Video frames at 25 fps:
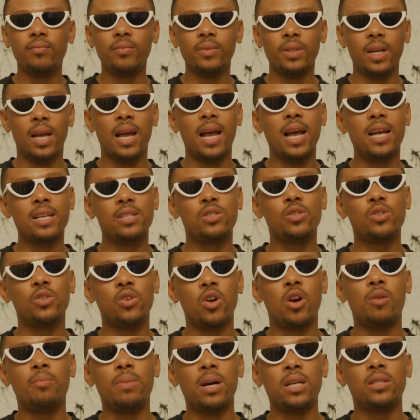has to
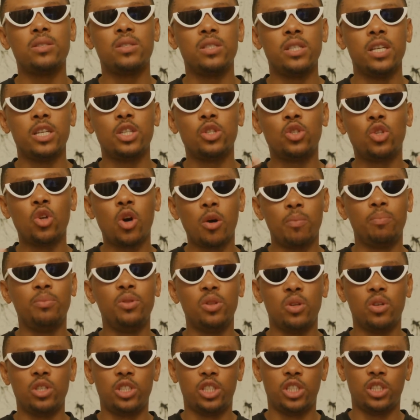come out with a
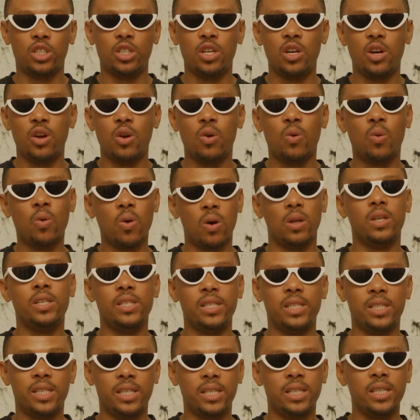top-notch
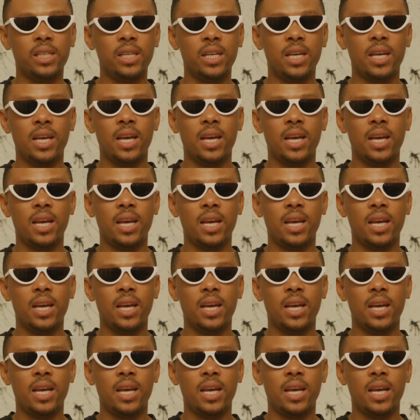quality,